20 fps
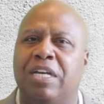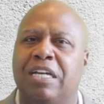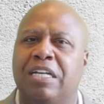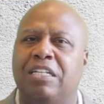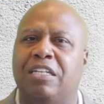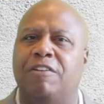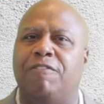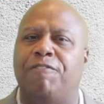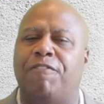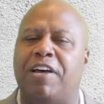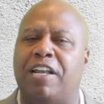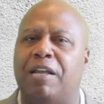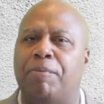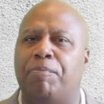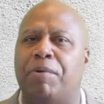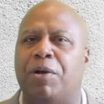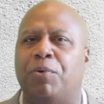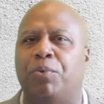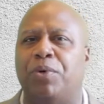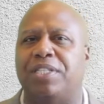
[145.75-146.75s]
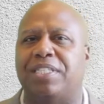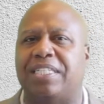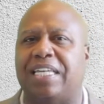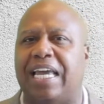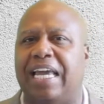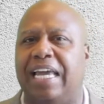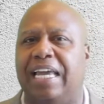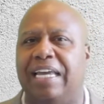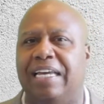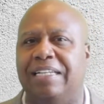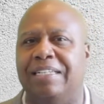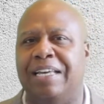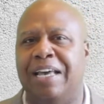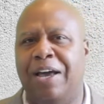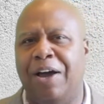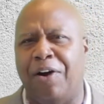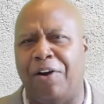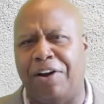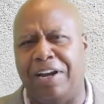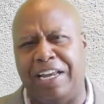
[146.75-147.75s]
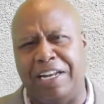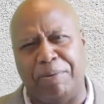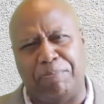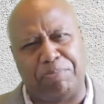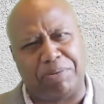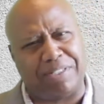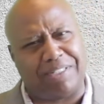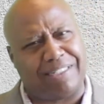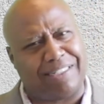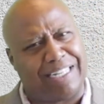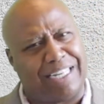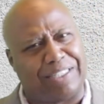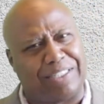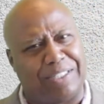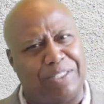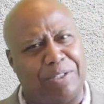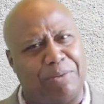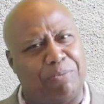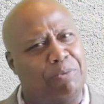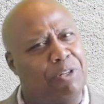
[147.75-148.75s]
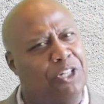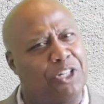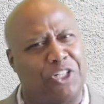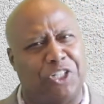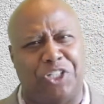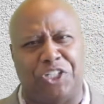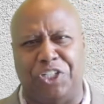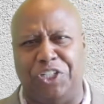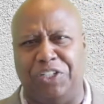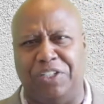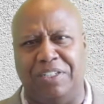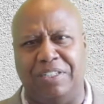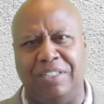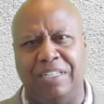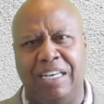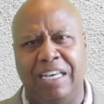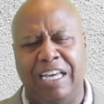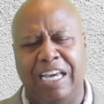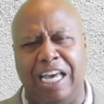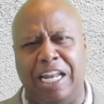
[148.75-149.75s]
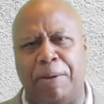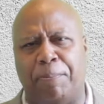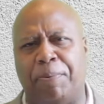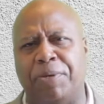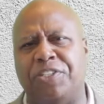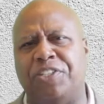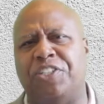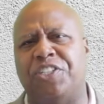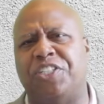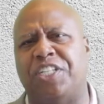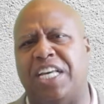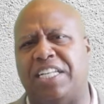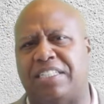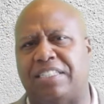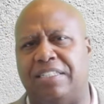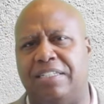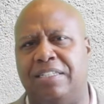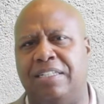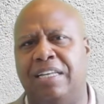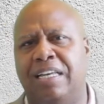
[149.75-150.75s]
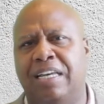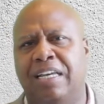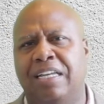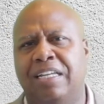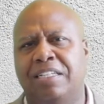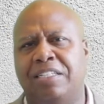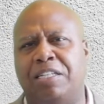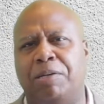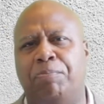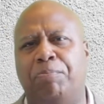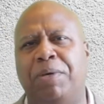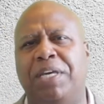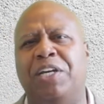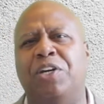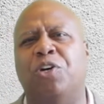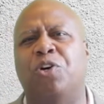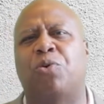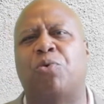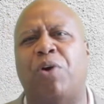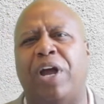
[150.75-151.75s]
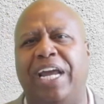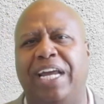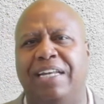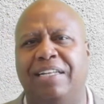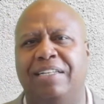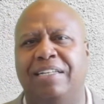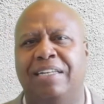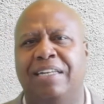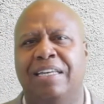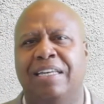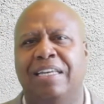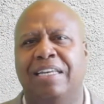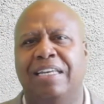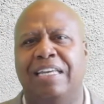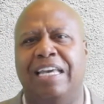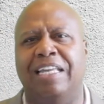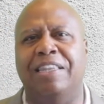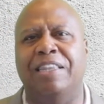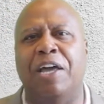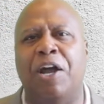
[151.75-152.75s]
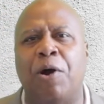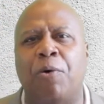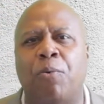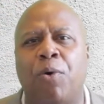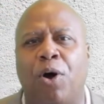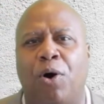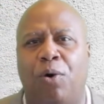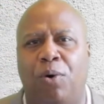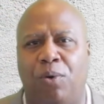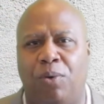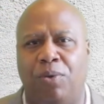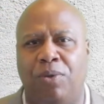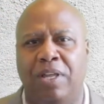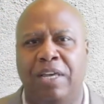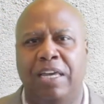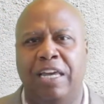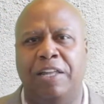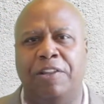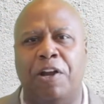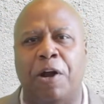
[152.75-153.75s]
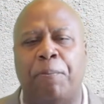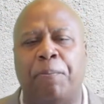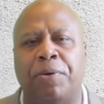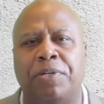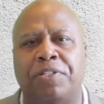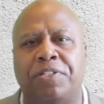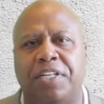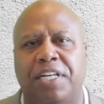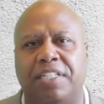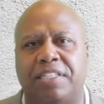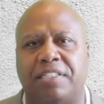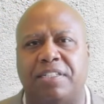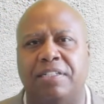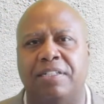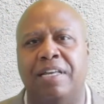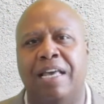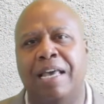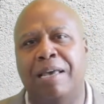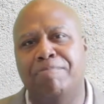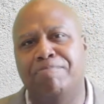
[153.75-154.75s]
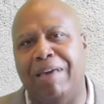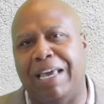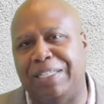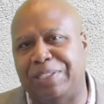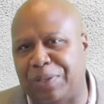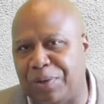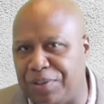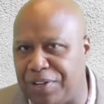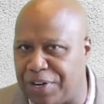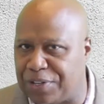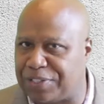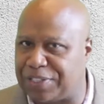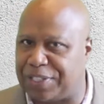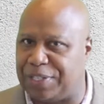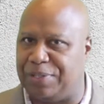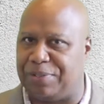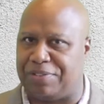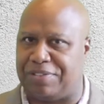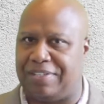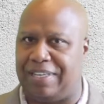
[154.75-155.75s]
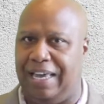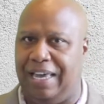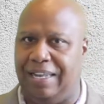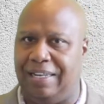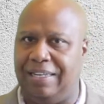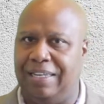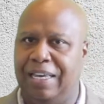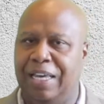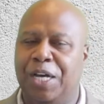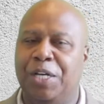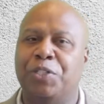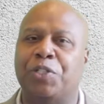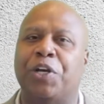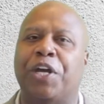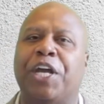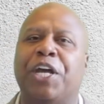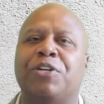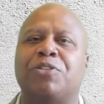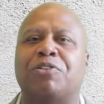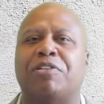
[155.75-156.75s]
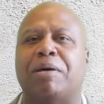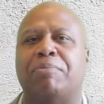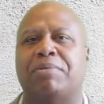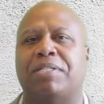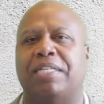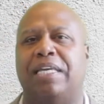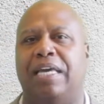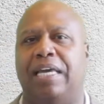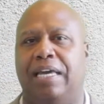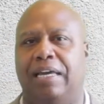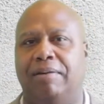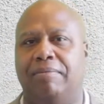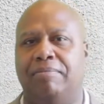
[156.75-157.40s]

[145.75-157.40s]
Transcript: develop, and retain are in a position to look good, in a position to be great in their role, in their position based on their skill set. So here's what I'm saying.